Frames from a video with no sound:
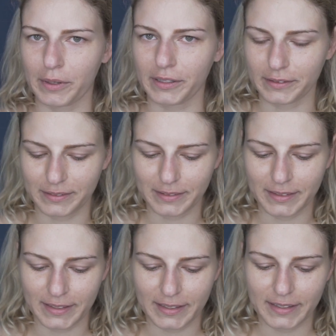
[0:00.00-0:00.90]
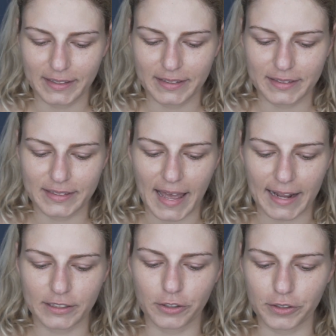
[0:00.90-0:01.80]
a
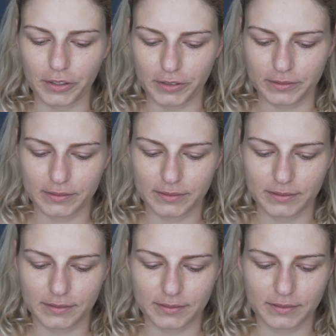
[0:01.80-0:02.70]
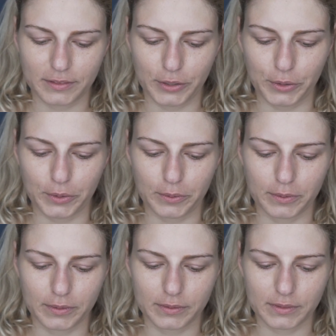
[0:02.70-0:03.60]
sad girl who
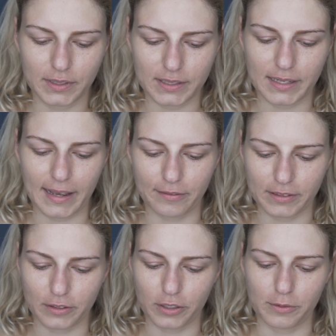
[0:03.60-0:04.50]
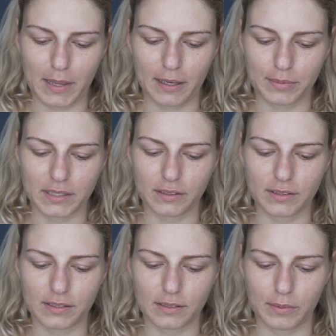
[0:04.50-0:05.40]
doesn't have as good makeup
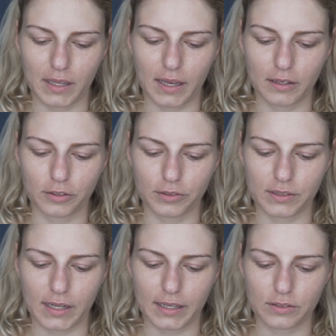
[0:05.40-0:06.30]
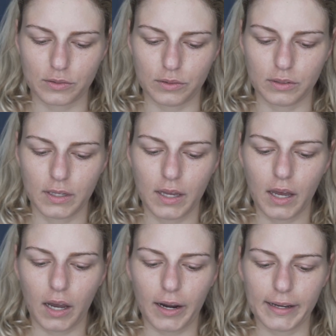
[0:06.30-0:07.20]
skills as some of the girls in high school.
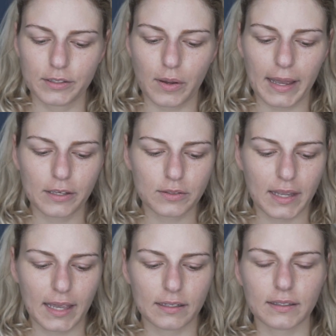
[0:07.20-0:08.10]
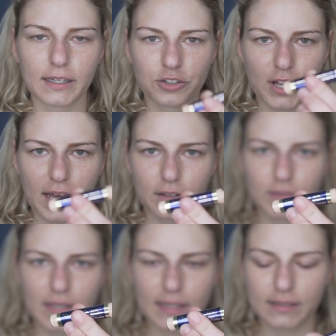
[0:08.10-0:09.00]
All right, so I use Candlelight
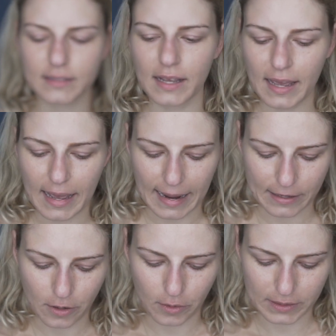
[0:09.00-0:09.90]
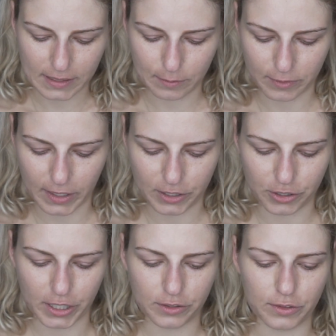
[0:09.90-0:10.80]
Shadowsense. I know it seems very
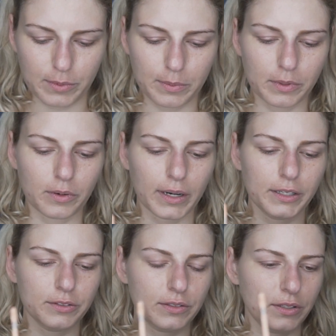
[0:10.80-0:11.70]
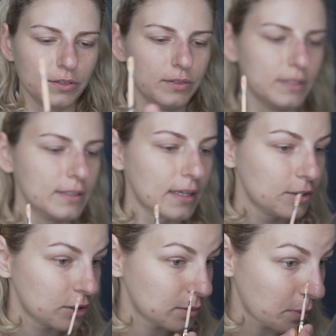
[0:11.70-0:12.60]
strange for people who aren't used to using
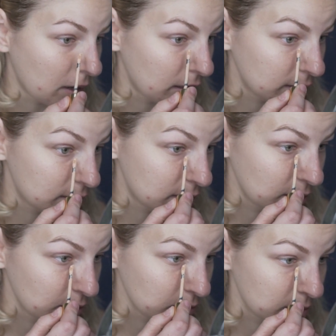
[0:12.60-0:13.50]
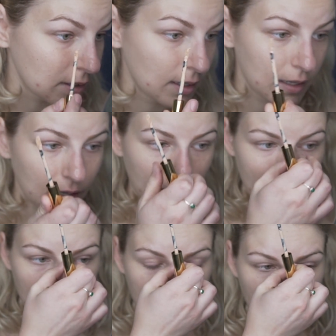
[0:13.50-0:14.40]
Senegence products to use
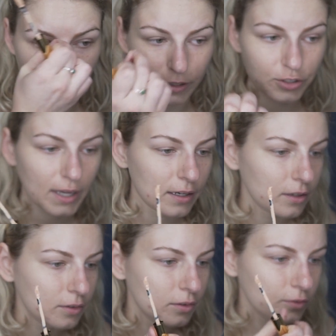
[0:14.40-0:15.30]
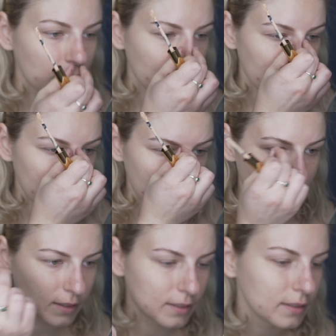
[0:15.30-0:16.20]
eyeshadow
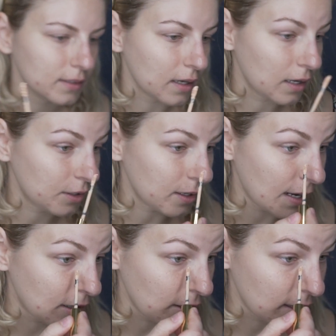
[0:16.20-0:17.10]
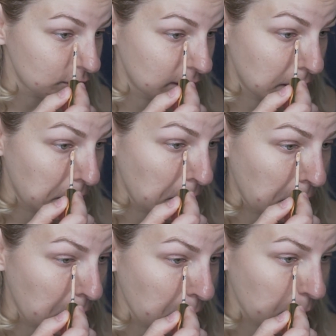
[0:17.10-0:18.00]
for under eye correction,
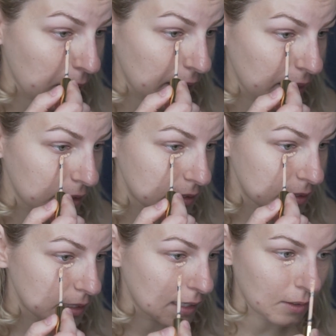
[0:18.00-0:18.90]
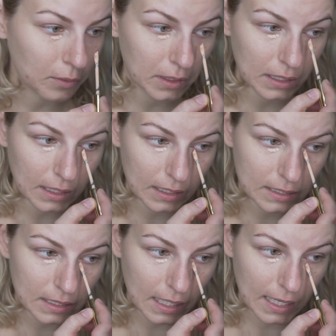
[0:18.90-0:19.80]
but this is like a really
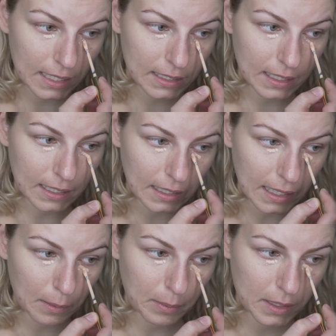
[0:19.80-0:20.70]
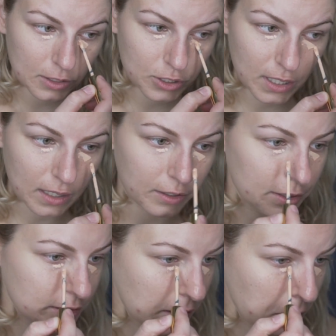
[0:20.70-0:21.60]
nice light, kind of like peachy
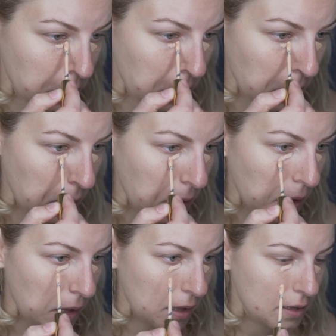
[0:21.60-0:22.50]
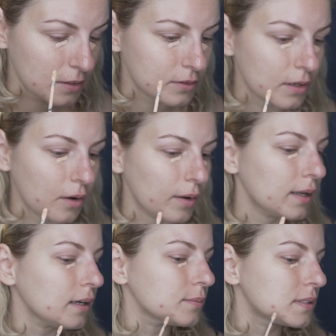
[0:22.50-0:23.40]
undertone. So
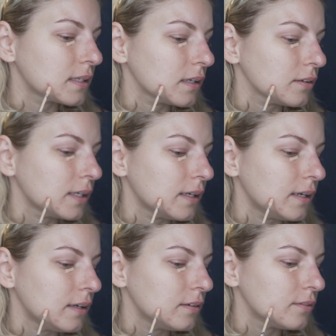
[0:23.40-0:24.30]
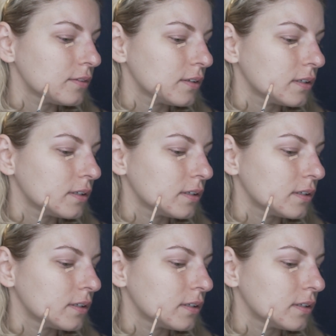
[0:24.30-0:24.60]
it helps to get rid of